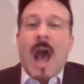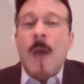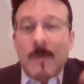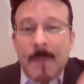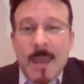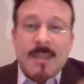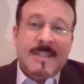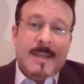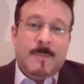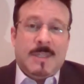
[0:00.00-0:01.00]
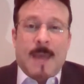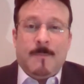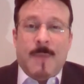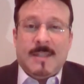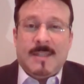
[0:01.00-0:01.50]
I would make the same
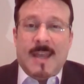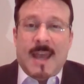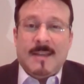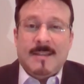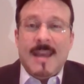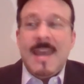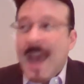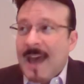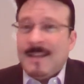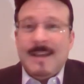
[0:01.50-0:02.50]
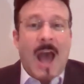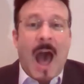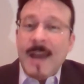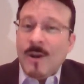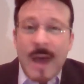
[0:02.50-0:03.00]
exact bet today. Yeah,
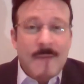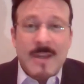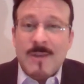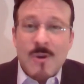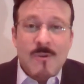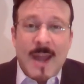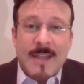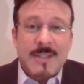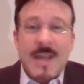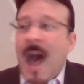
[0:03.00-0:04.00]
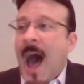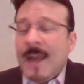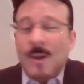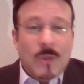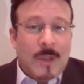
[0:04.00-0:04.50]
I don't have any regrets.
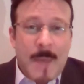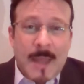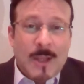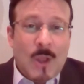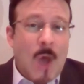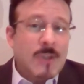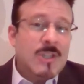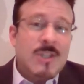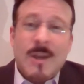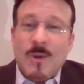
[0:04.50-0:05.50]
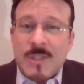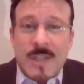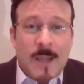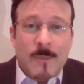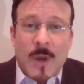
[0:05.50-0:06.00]
I don't lament the losses. I don't
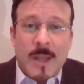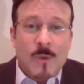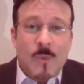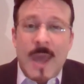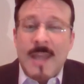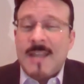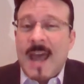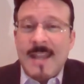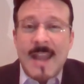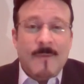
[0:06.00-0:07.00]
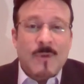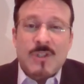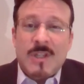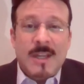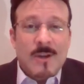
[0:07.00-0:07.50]
celebrate the wins. I never
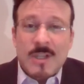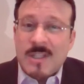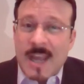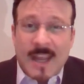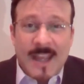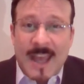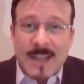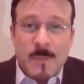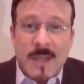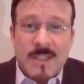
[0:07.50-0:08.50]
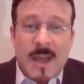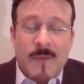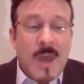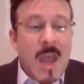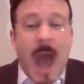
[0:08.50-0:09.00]
sit here and second guess
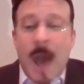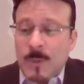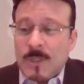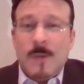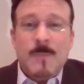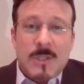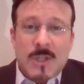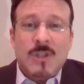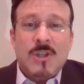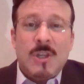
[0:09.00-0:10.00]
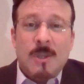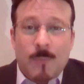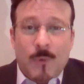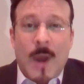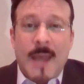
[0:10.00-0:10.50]
myself. I was in a position to
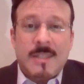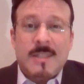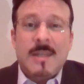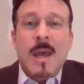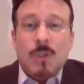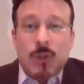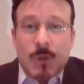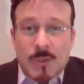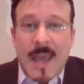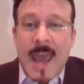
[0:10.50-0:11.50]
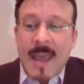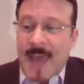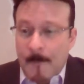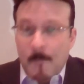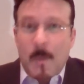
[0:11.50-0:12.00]
press to take
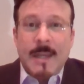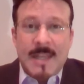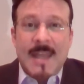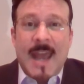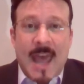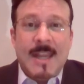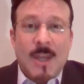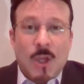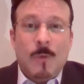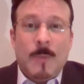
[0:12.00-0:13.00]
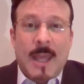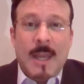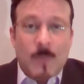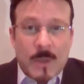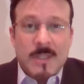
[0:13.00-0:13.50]
that money that I'd
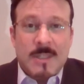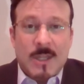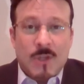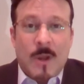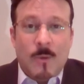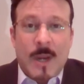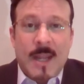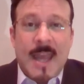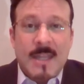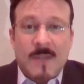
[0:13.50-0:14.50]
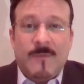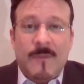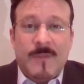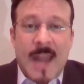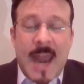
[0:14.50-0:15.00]
accumulated with the 6 straight winning days and
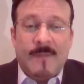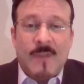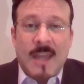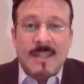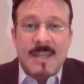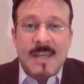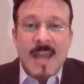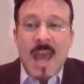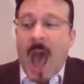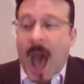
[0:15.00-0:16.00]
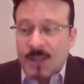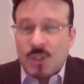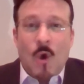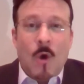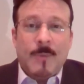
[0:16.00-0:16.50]
15 out of 19. I
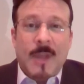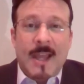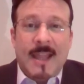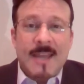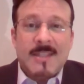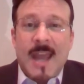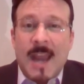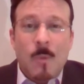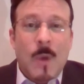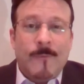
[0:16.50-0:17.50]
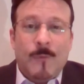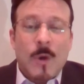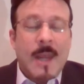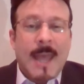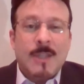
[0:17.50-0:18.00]
saw a play last night. I went
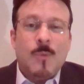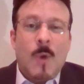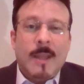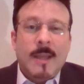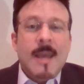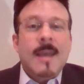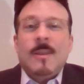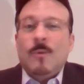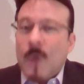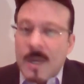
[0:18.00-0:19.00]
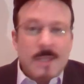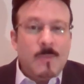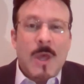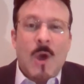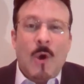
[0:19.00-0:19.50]
for it, and guess what? The
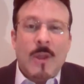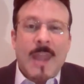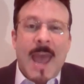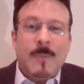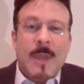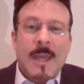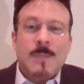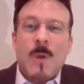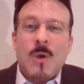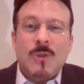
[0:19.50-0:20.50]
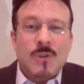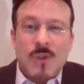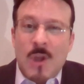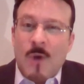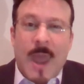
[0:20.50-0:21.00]
reason we call it gambling is because
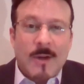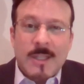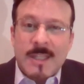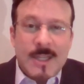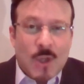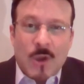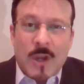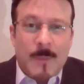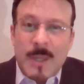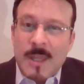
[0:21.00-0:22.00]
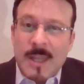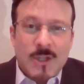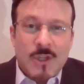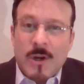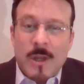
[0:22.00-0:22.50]
there's no guarantees. Look it up in the
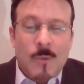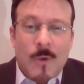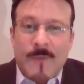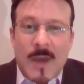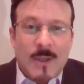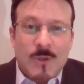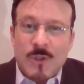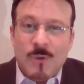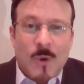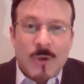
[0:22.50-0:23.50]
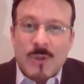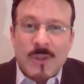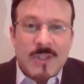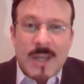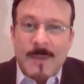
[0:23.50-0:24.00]
dictionary. You won't find those 2 words on
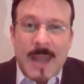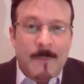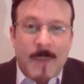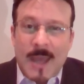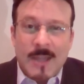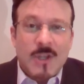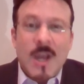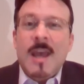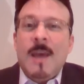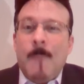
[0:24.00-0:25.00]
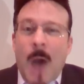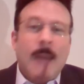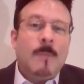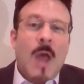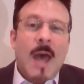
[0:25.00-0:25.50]
the same damn page.
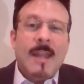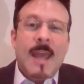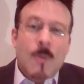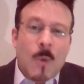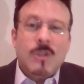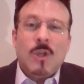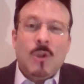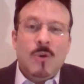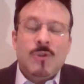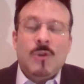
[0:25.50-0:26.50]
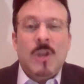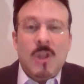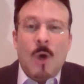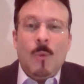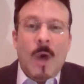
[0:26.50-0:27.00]
Bottom line, it was a loser. And you
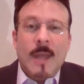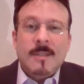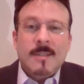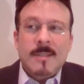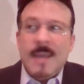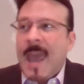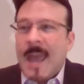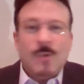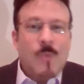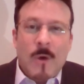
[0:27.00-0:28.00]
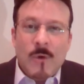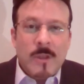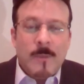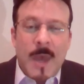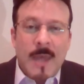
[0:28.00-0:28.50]
know what? You can't dwell
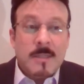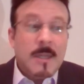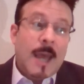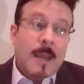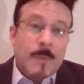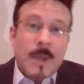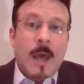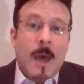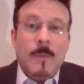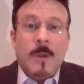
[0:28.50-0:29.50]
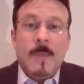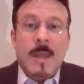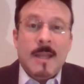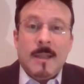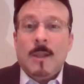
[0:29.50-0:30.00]
on the past. You got to pick up and
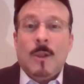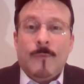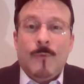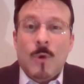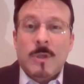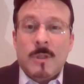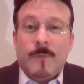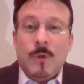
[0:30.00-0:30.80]
immediately look forward to the